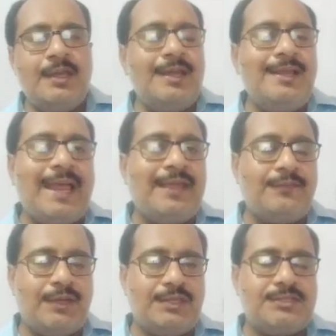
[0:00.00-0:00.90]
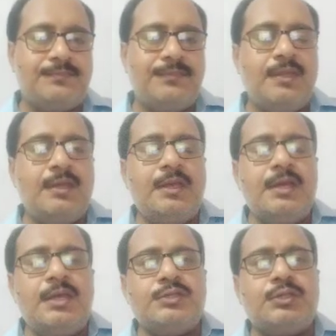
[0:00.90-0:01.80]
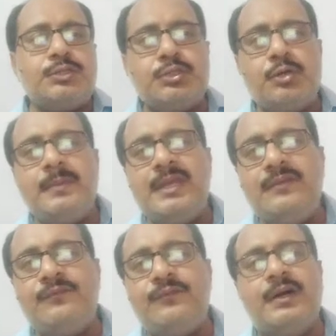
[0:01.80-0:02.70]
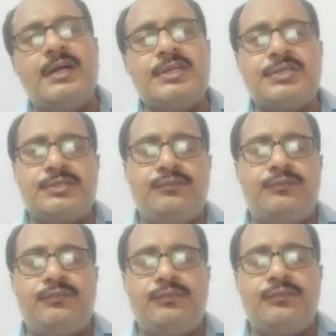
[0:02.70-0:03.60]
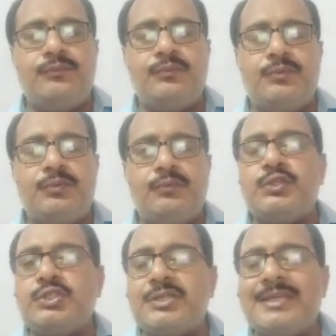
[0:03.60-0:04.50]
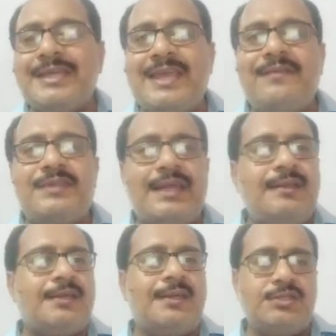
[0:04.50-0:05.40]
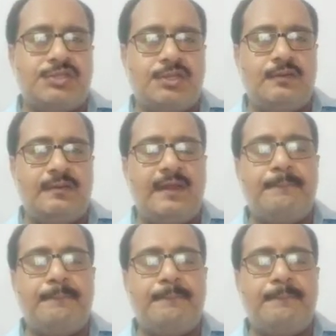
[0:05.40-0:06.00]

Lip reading: Likewise, so many words which give the indication that